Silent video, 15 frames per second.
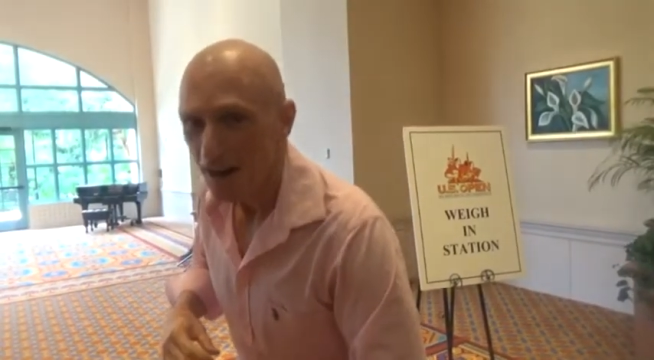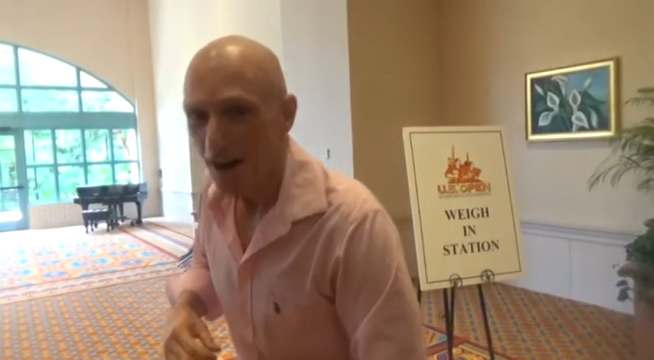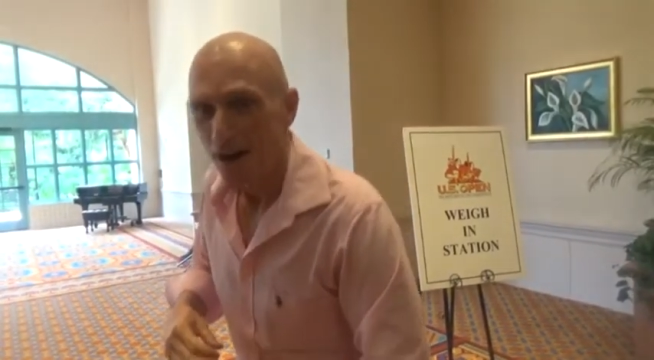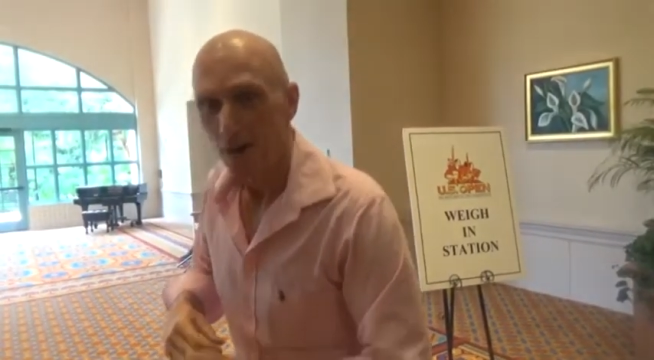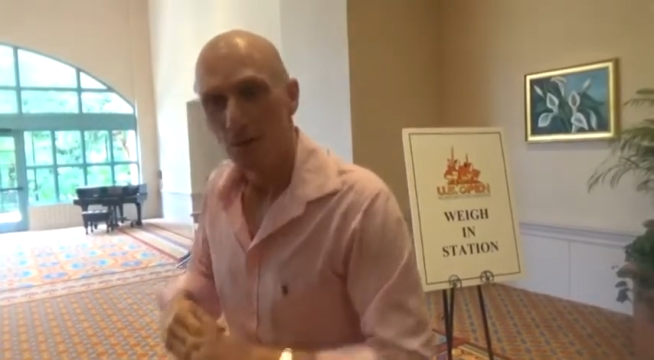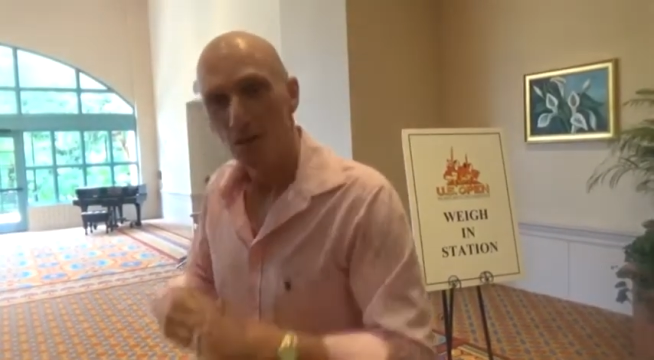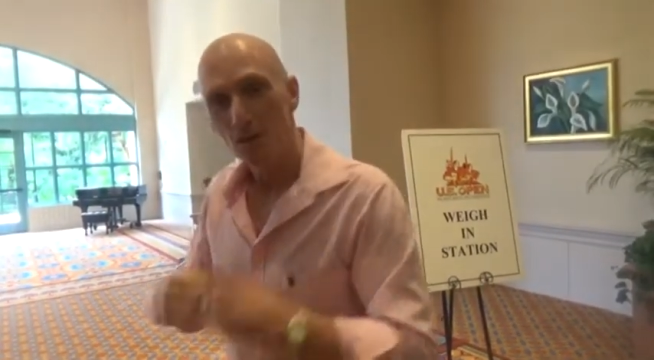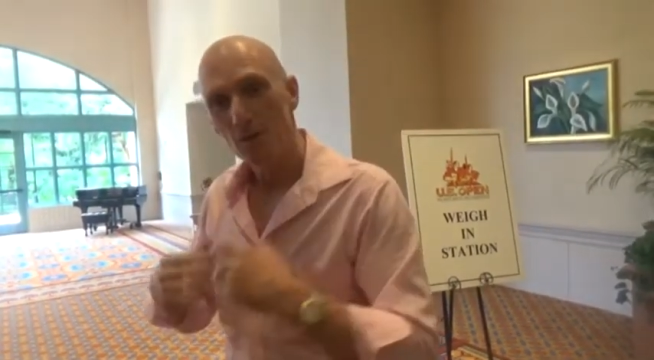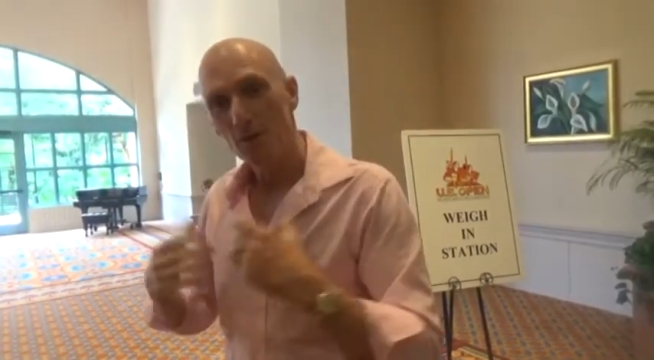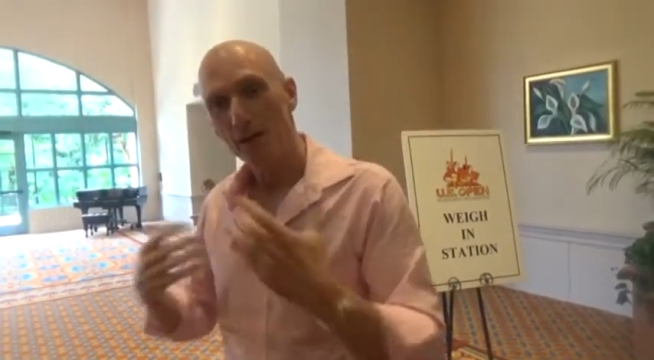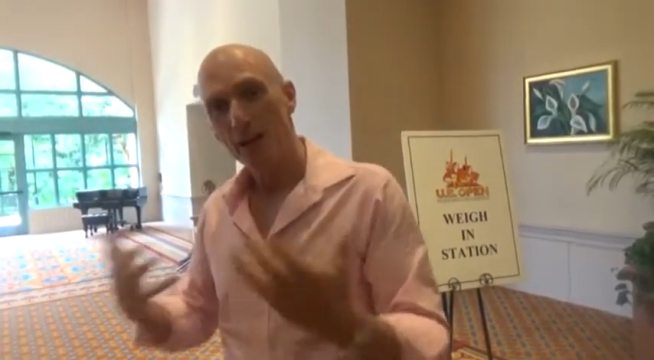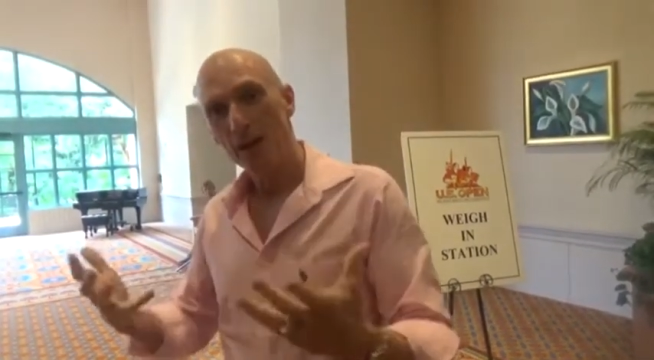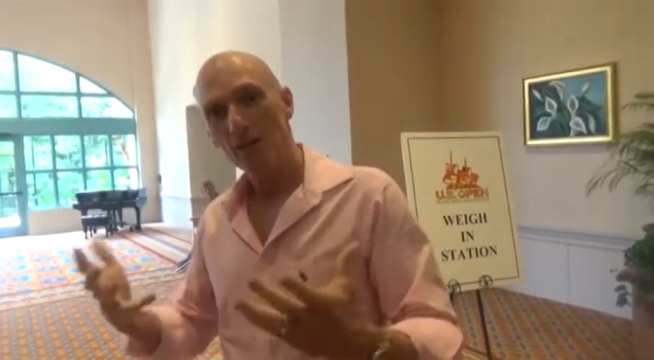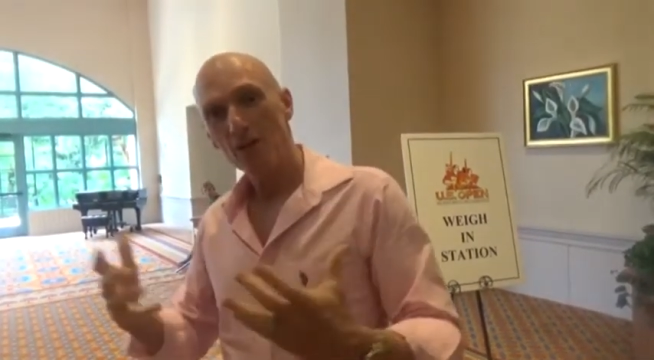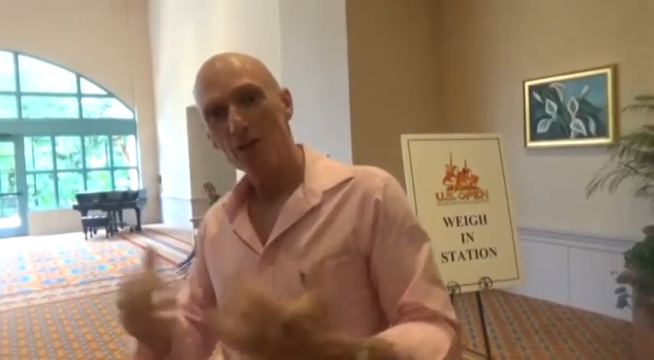I've never been
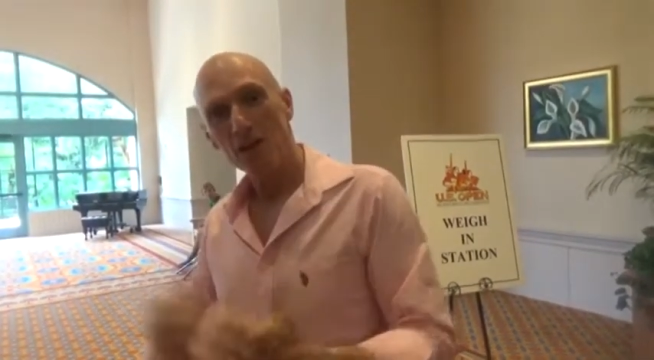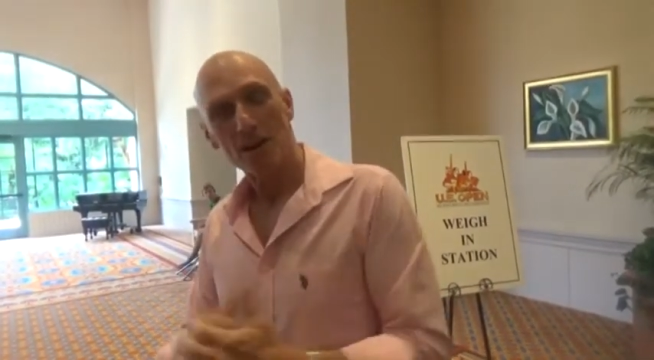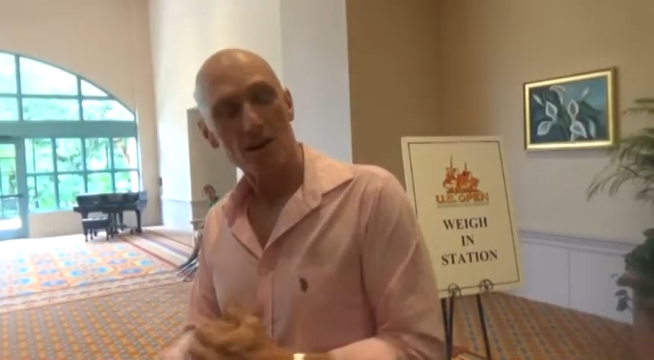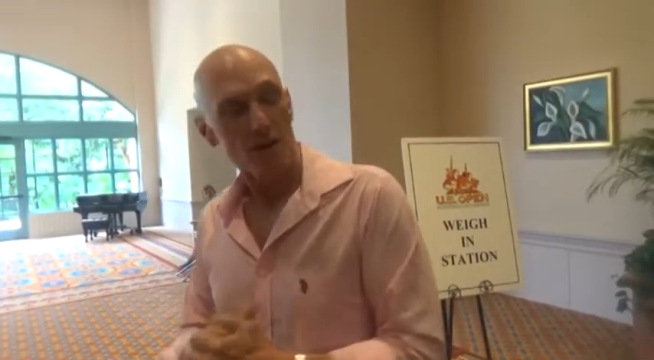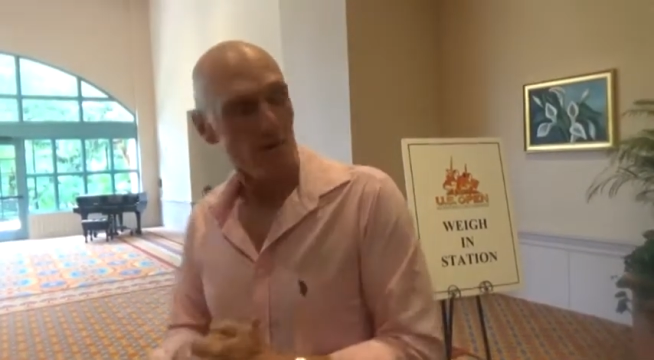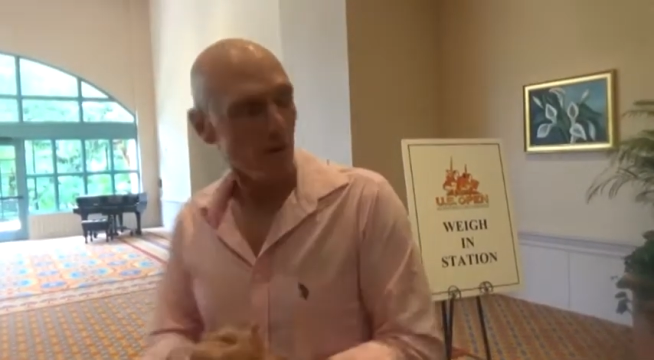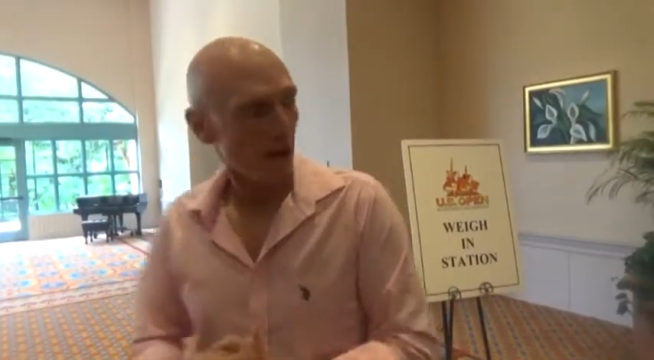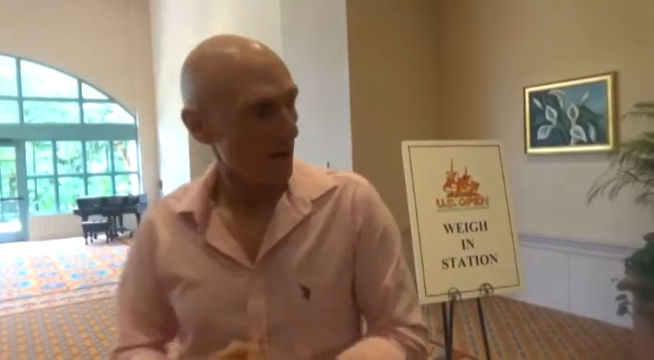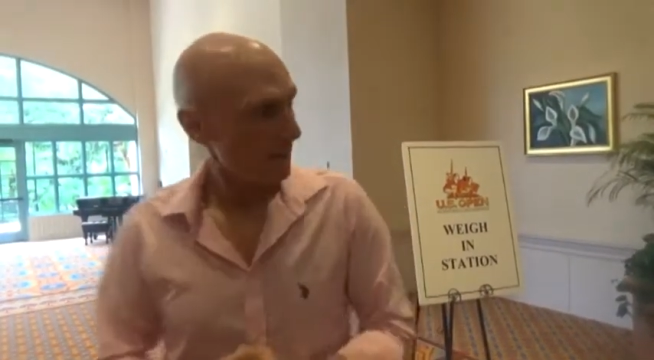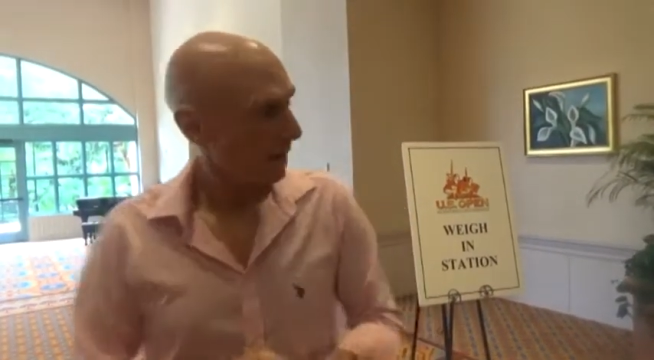hungry, and I've